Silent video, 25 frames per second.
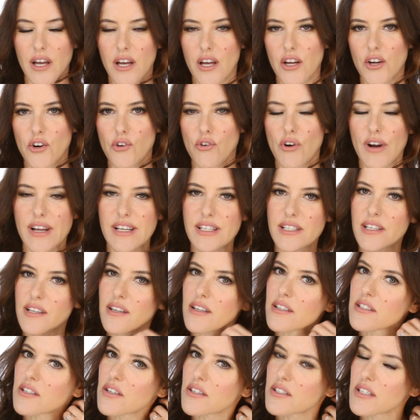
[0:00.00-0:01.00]

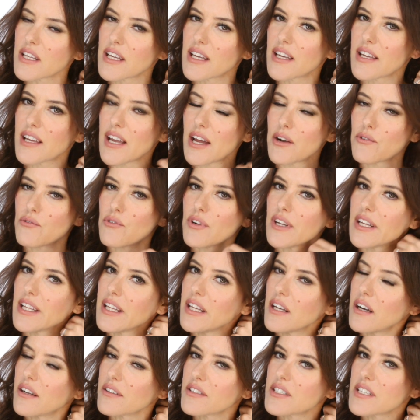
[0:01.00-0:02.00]
craziness, because it can get
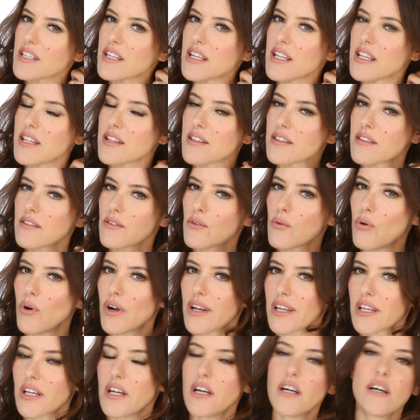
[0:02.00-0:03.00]
really underneath
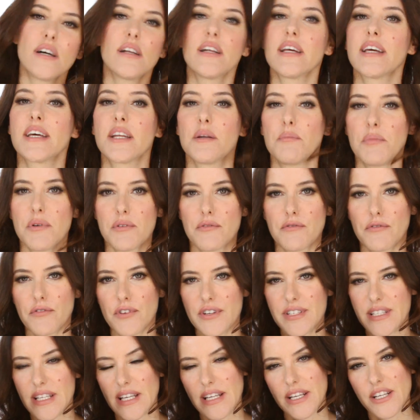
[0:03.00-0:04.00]
quite curly and a bit
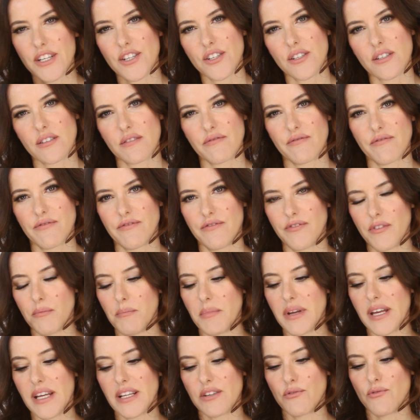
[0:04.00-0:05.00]
frizzy, and it just, for
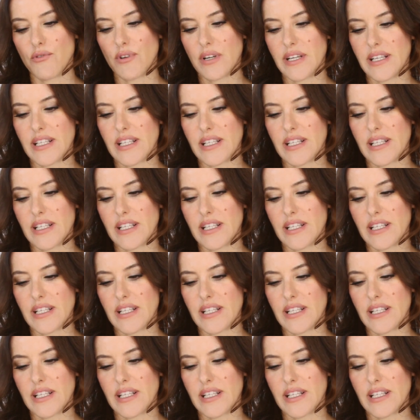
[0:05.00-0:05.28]
me, it really